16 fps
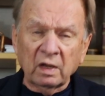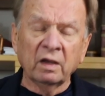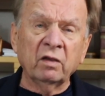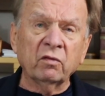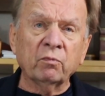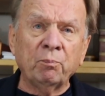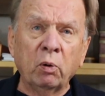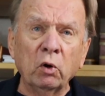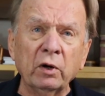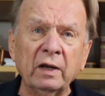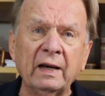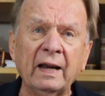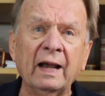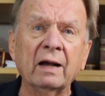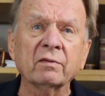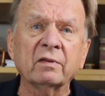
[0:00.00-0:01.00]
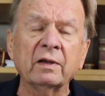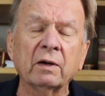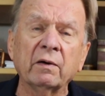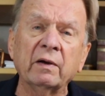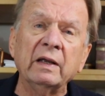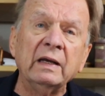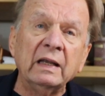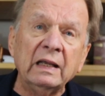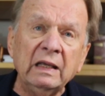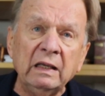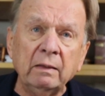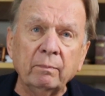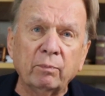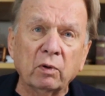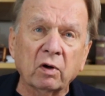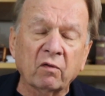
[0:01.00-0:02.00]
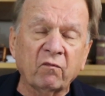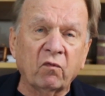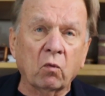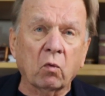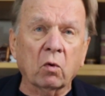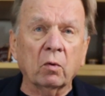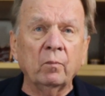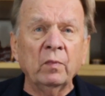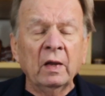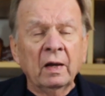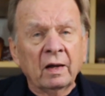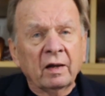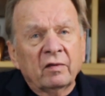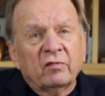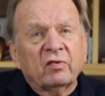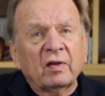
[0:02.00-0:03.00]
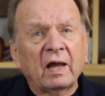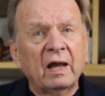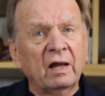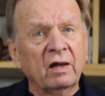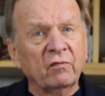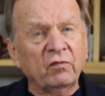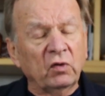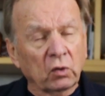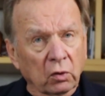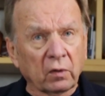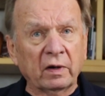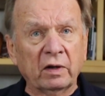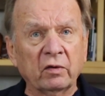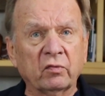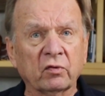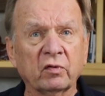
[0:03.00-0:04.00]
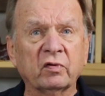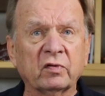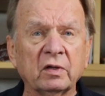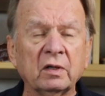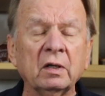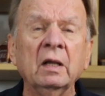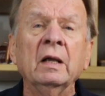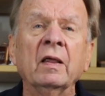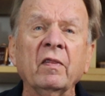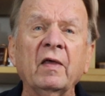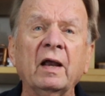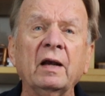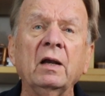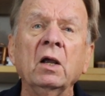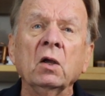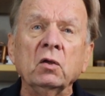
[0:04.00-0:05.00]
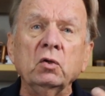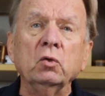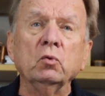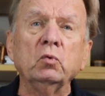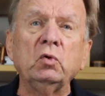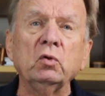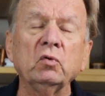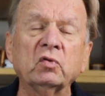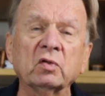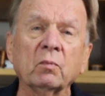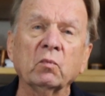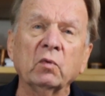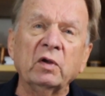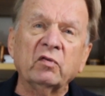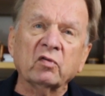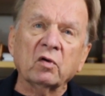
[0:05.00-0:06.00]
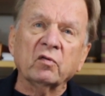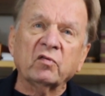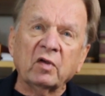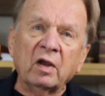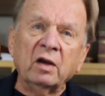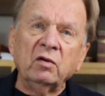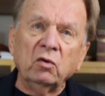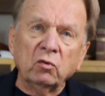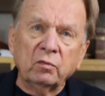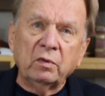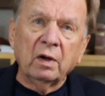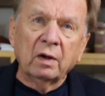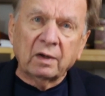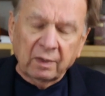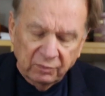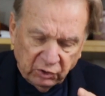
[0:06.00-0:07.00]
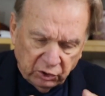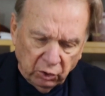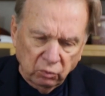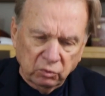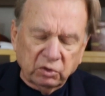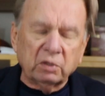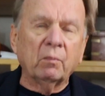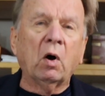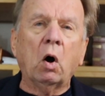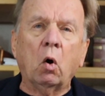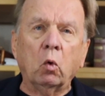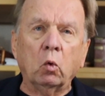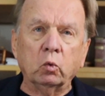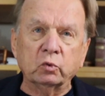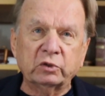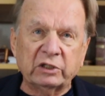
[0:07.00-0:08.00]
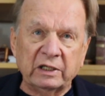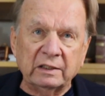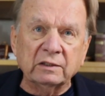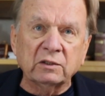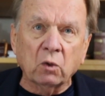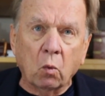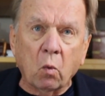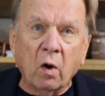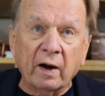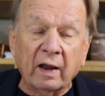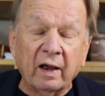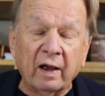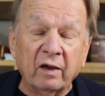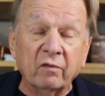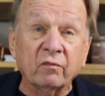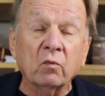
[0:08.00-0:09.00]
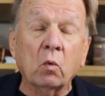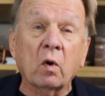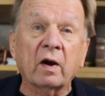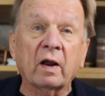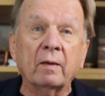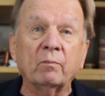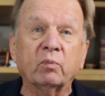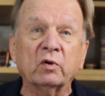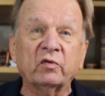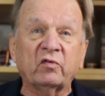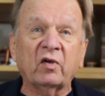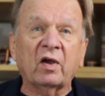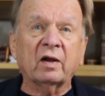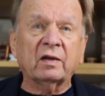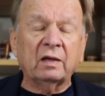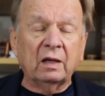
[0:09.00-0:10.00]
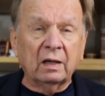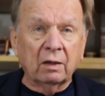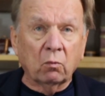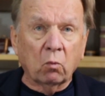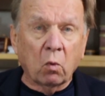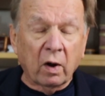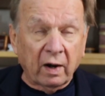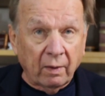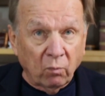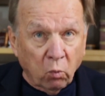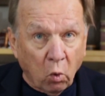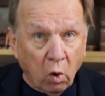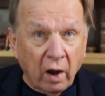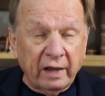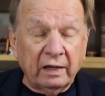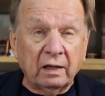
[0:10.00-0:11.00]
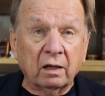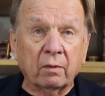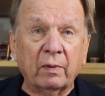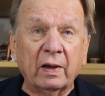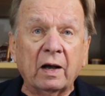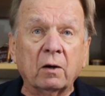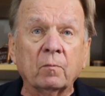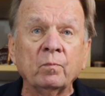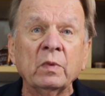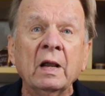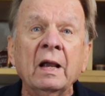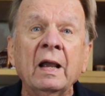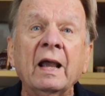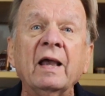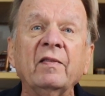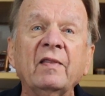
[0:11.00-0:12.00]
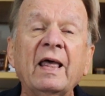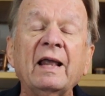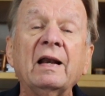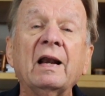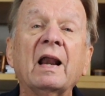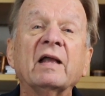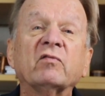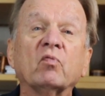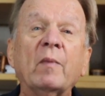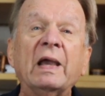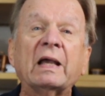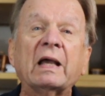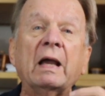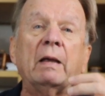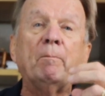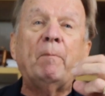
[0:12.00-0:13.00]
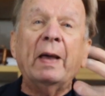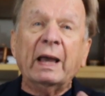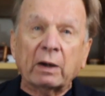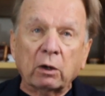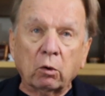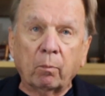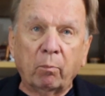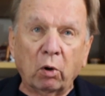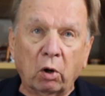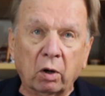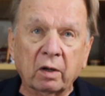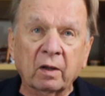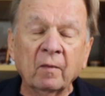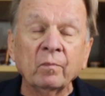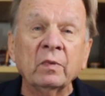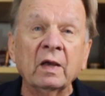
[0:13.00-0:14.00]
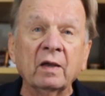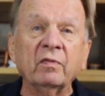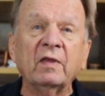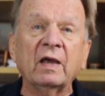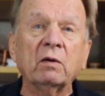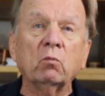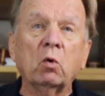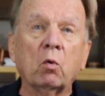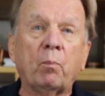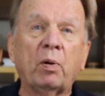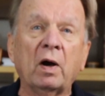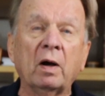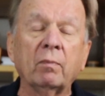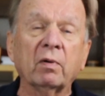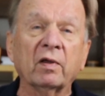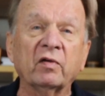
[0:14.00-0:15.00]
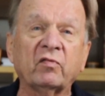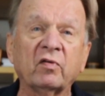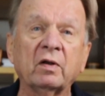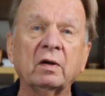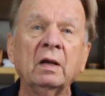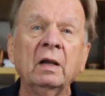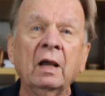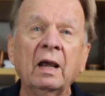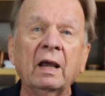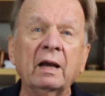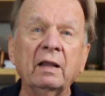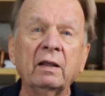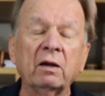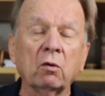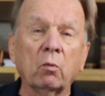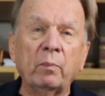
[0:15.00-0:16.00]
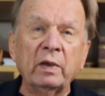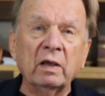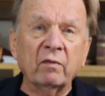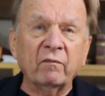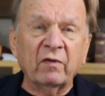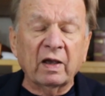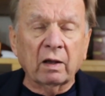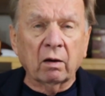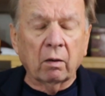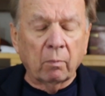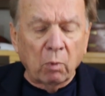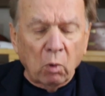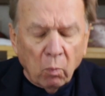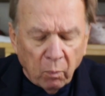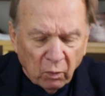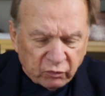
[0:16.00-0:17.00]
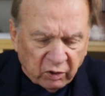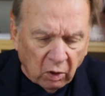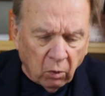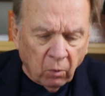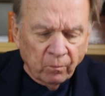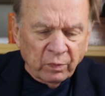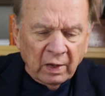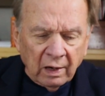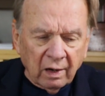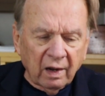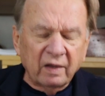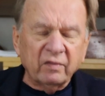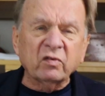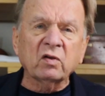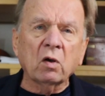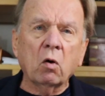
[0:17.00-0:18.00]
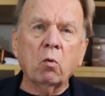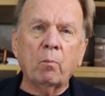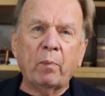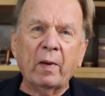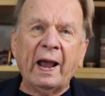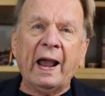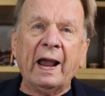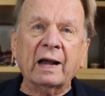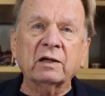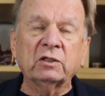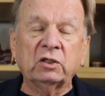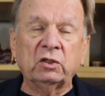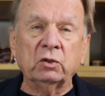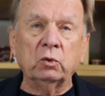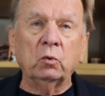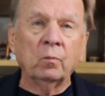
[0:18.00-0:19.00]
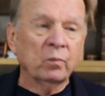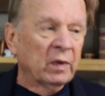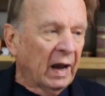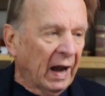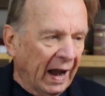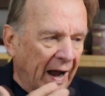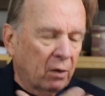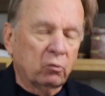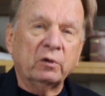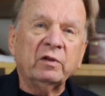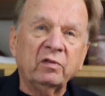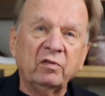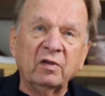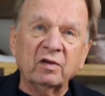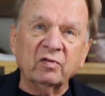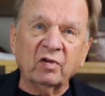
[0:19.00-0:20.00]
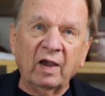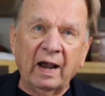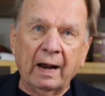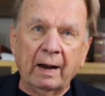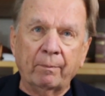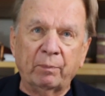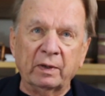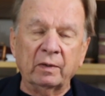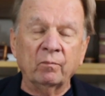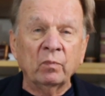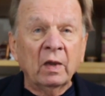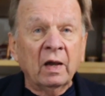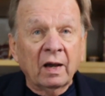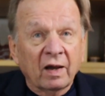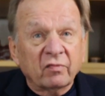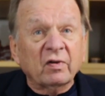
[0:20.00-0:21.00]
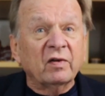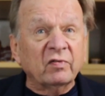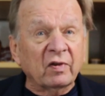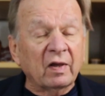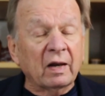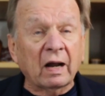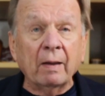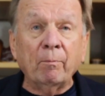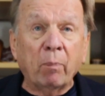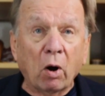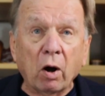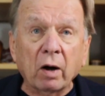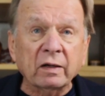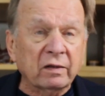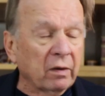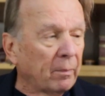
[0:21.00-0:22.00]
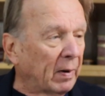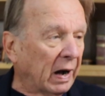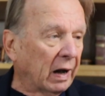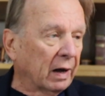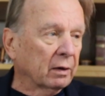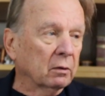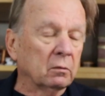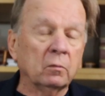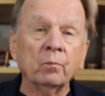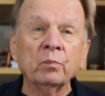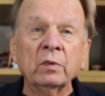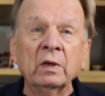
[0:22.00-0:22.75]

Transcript: is put it out there in ebook form and say if you're interested then you do some research and you shoot some holes into what I've what I'm projecting and what I'm writing about and then let's make a better book and then we'll publish it and it'll be available so let's go back to how did this happen as I said I bought the bottle